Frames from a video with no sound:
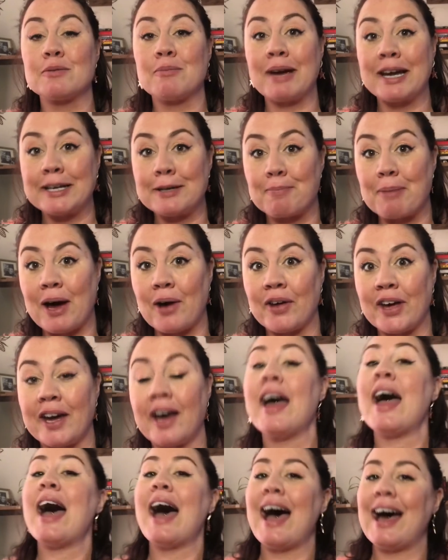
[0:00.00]
made about
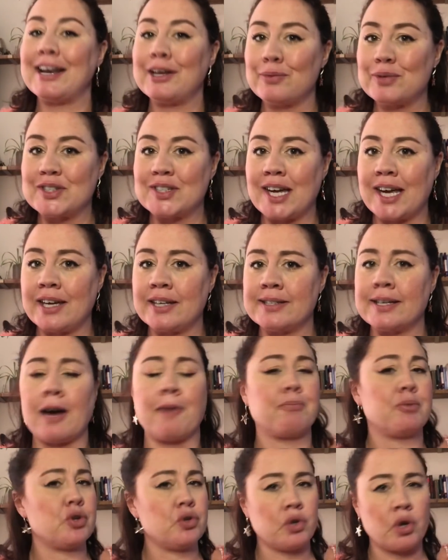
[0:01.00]
that, and it was taken
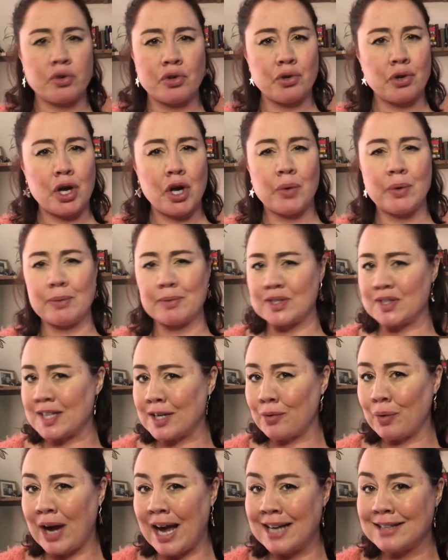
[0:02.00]
down. But no, it was
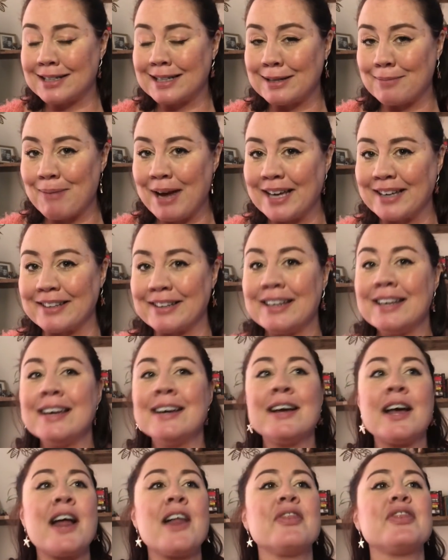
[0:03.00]
single-handedly Meghan.
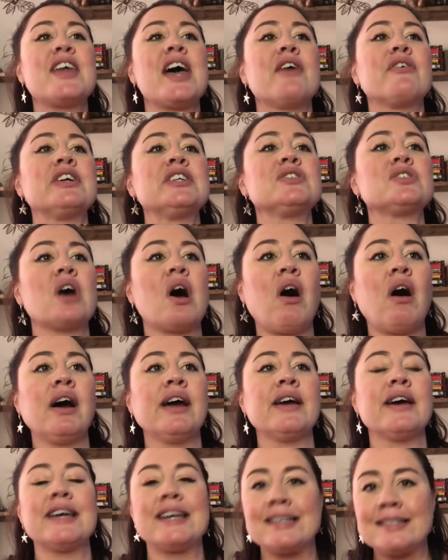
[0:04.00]
Their
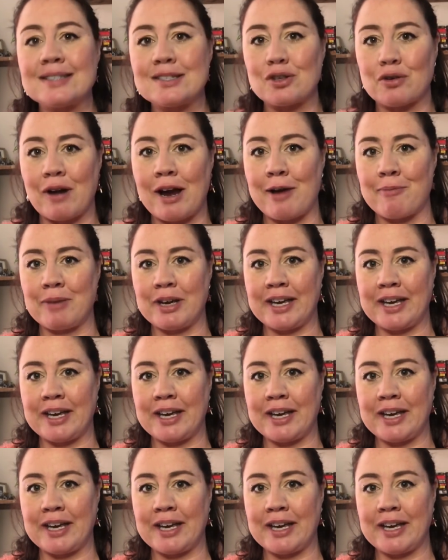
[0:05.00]
entire Instagram